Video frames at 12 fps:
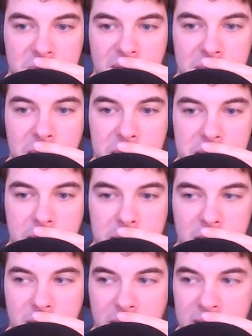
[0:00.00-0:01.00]
Yeah, most of my
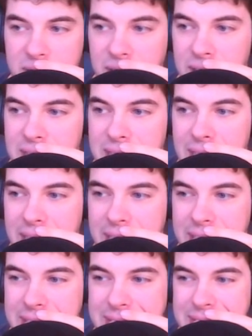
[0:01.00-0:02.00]
middle guys are kind of dead.
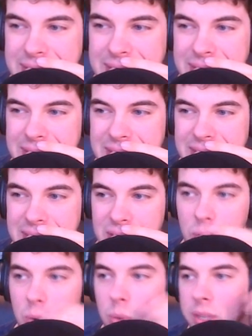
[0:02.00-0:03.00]

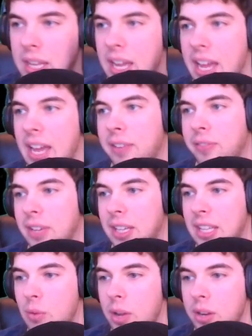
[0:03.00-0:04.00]
Well, what the heck,
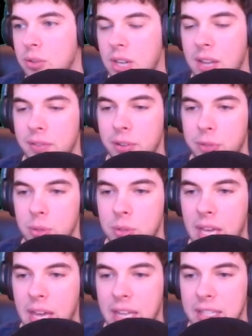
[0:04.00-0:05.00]
Vicky? Why don't you have your food
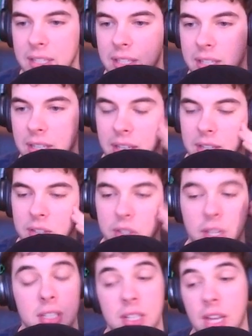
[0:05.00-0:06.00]
yet? You
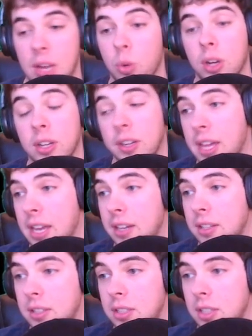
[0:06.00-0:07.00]
got to work on that.
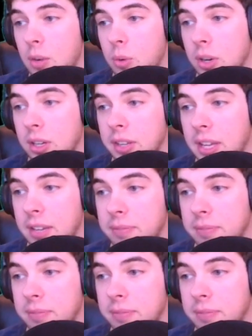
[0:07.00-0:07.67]
You got to work on that.